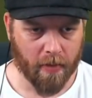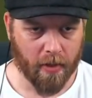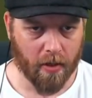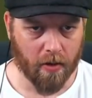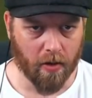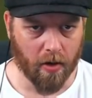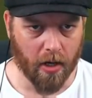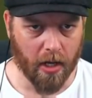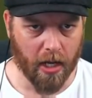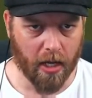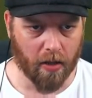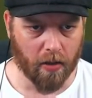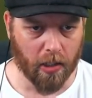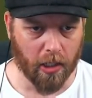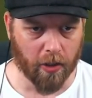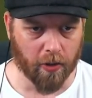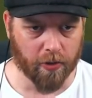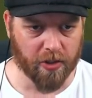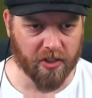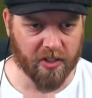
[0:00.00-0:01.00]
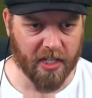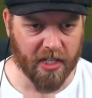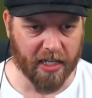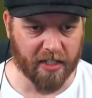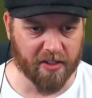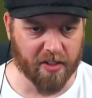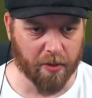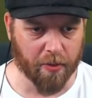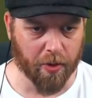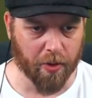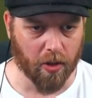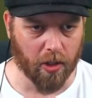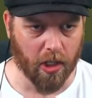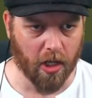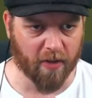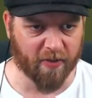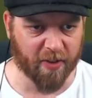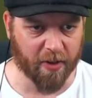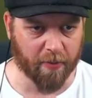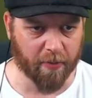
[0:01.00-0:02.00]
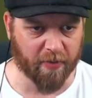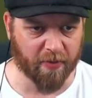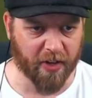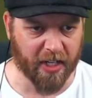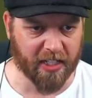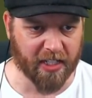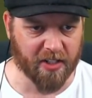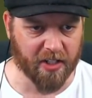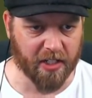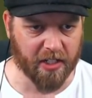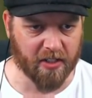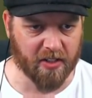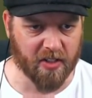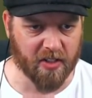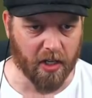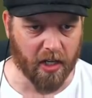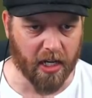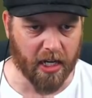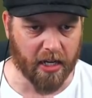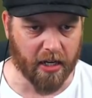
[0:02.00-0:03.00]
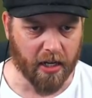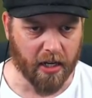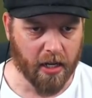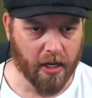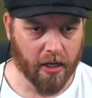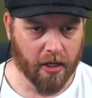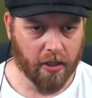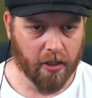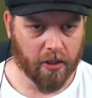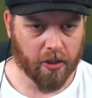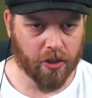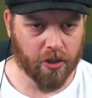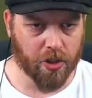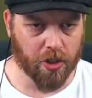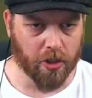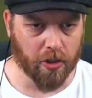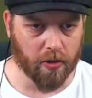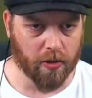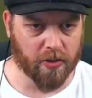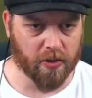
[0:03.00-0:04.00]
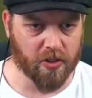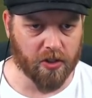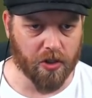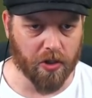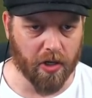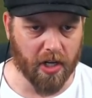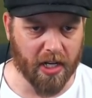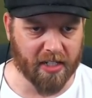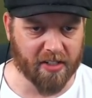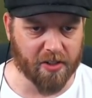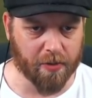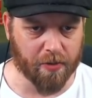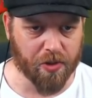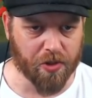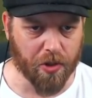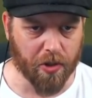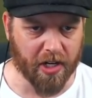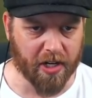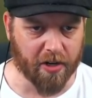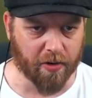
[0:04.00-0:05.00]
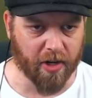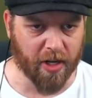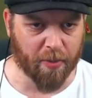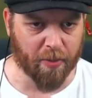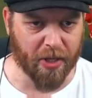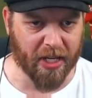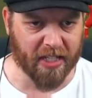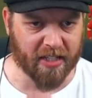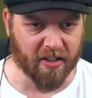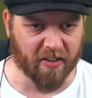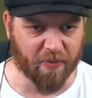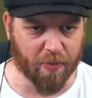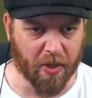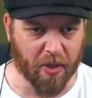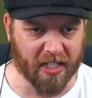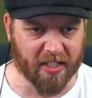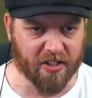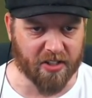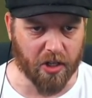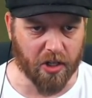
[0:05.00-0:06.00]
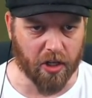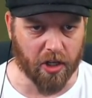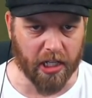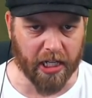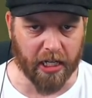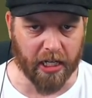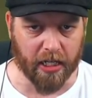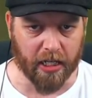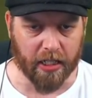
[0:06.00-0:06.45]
Oh, Al Lou just takes the ball off him, feeds it inside. Schultz tries some trickery, picked off by Turley.